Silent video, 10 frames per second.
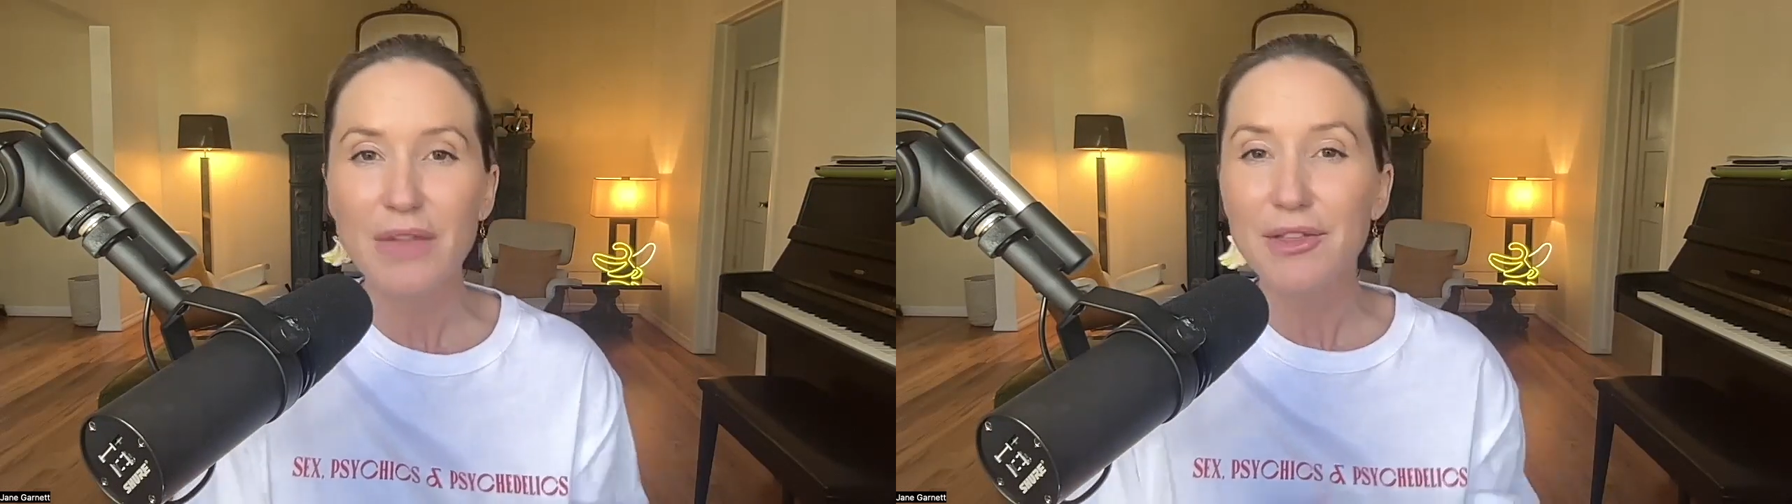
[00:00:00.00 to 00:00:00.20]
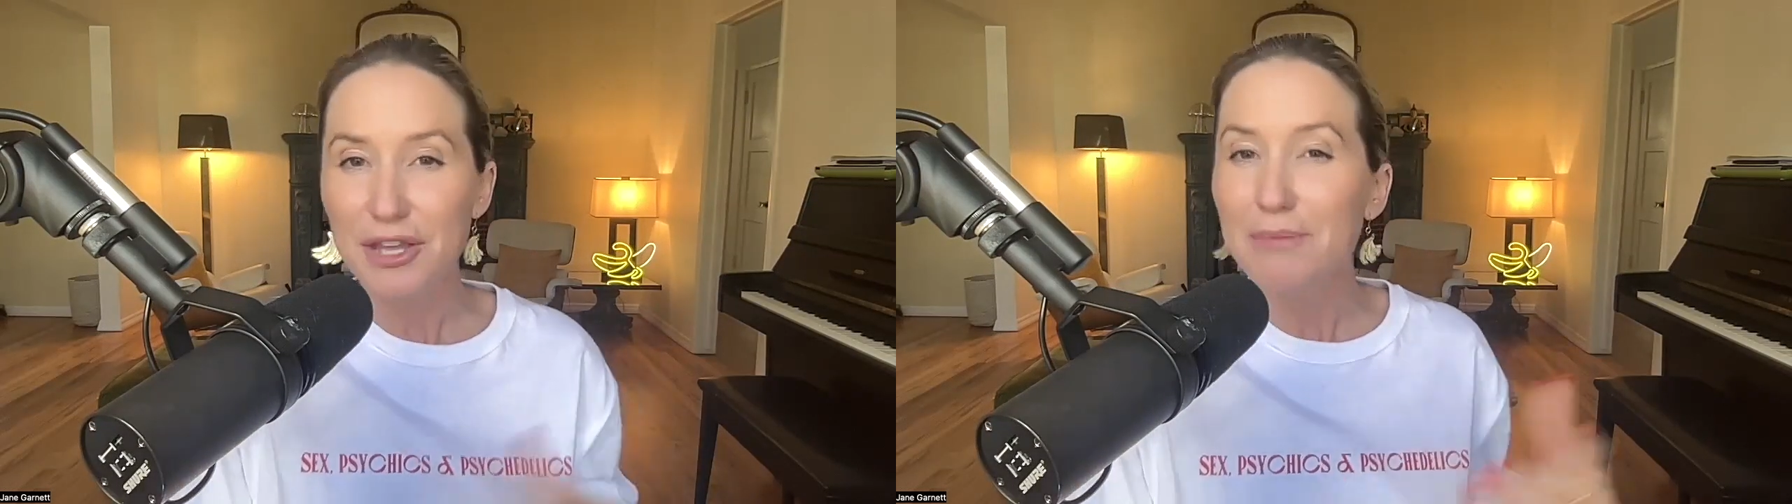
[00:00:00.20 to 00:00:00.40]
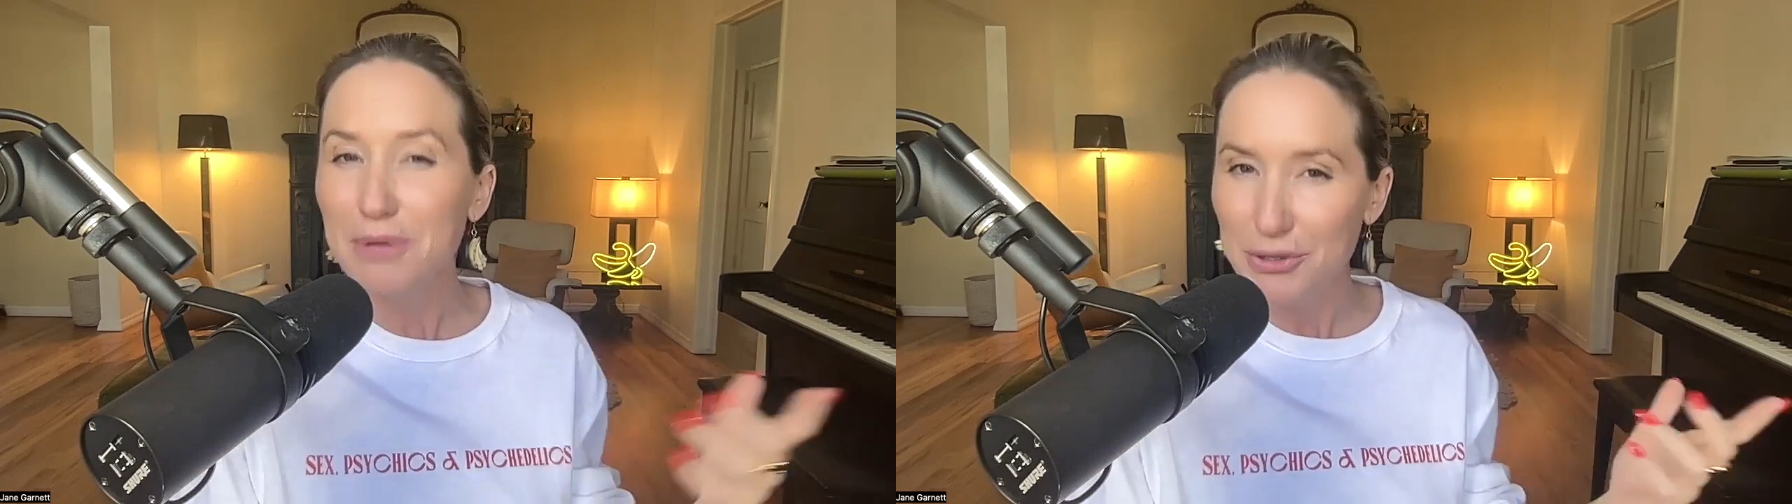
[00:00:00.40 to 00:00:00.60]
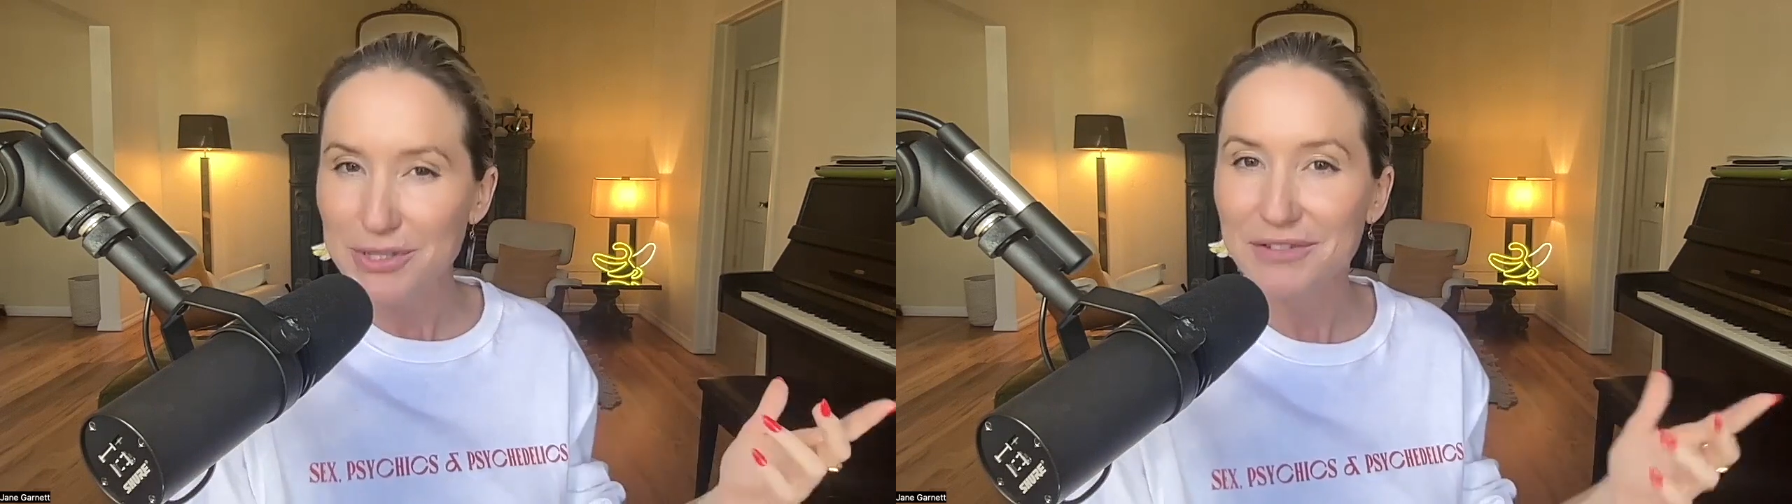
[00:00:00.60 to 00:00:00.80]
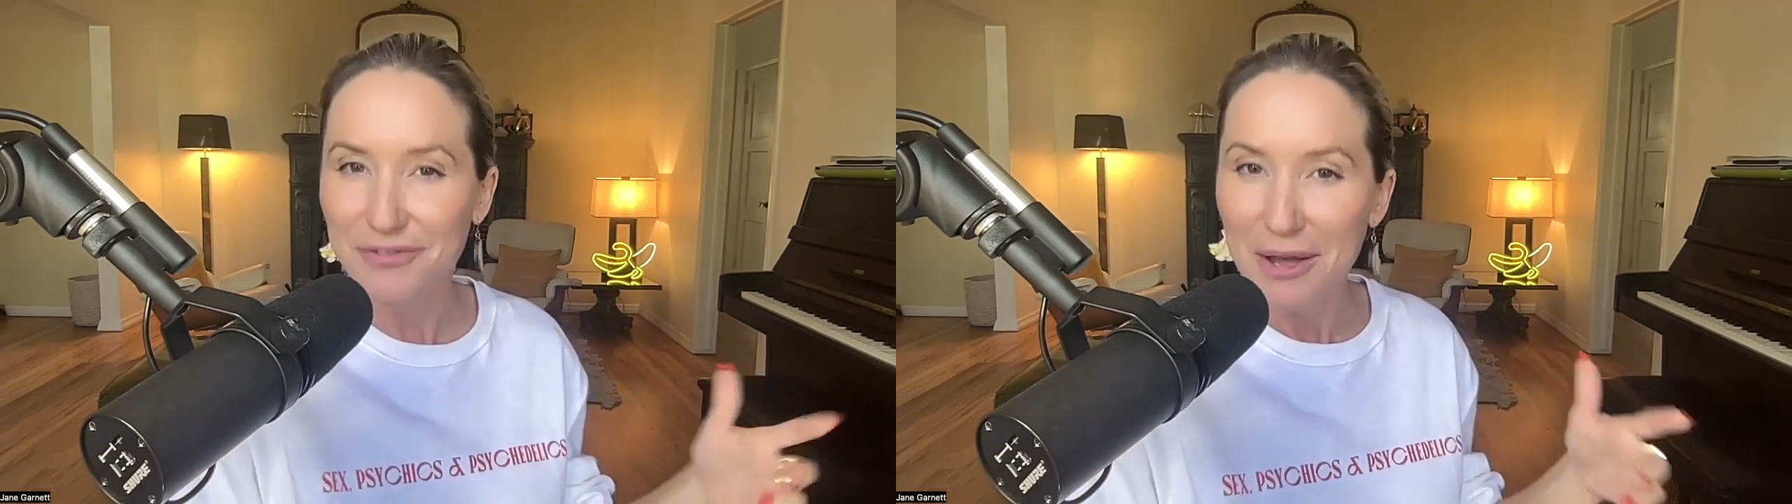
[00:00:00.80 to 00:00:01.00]
the abuse
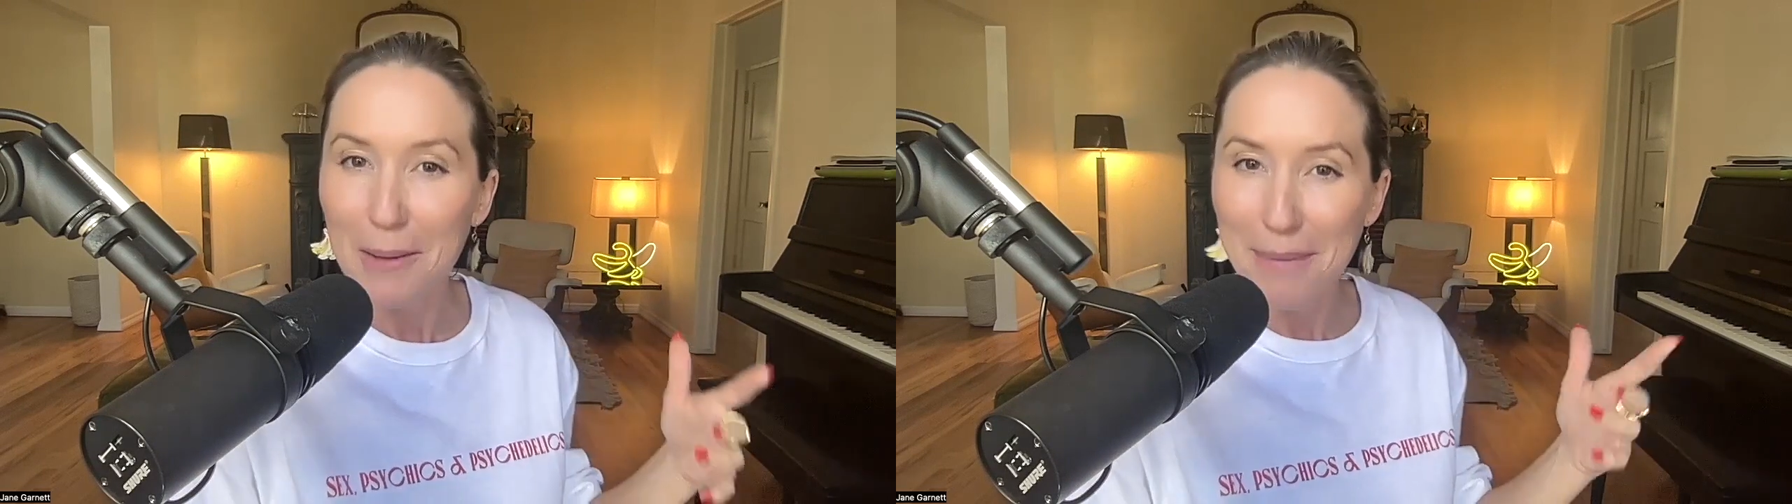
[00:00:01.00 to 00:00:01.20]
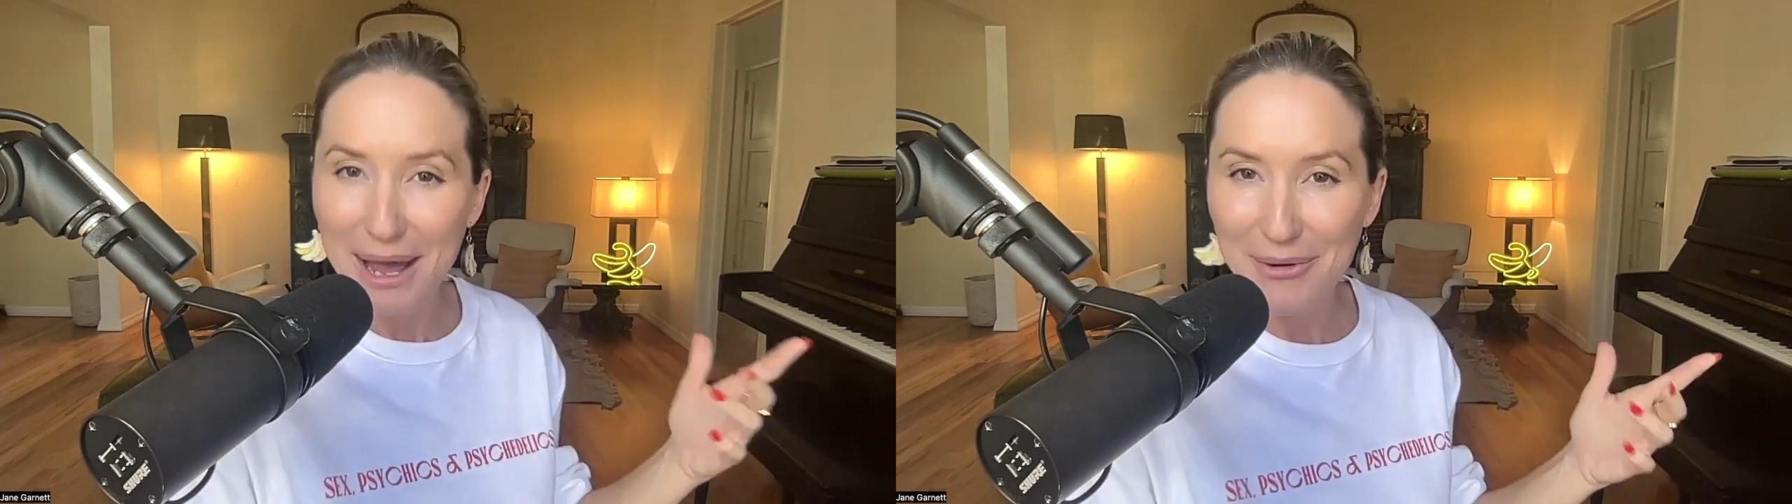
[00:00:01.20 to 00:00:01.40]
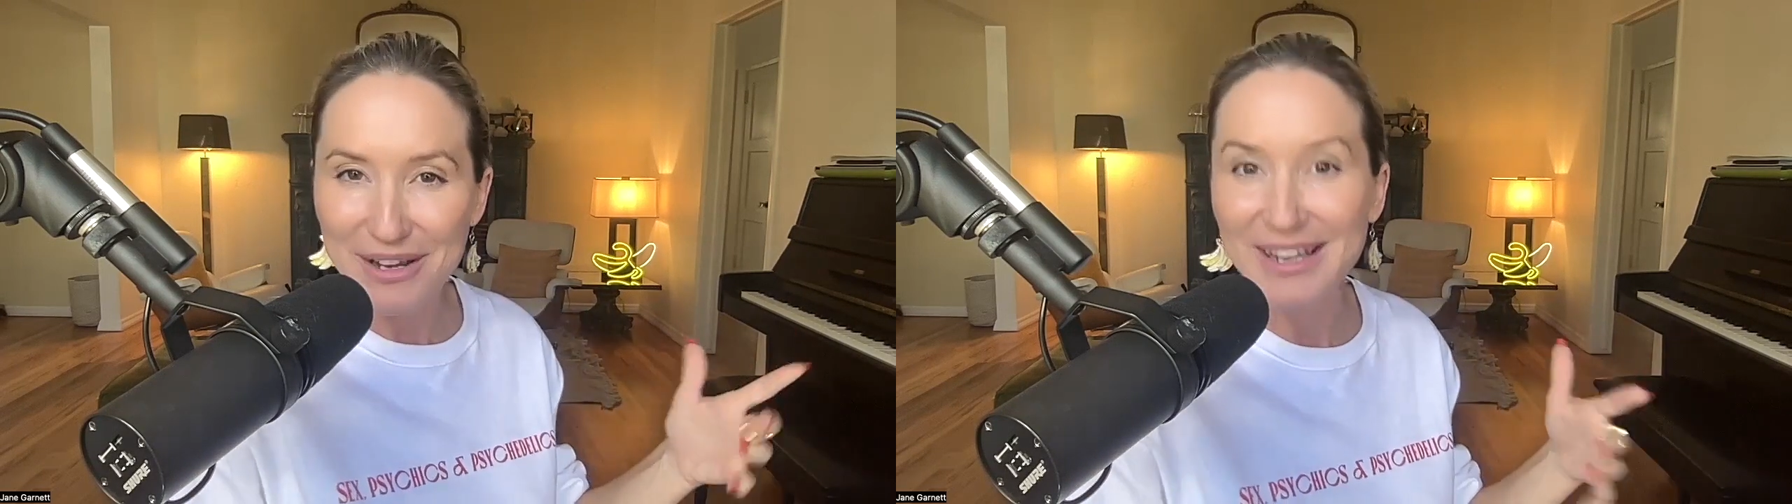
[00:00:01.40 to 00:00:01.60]
of power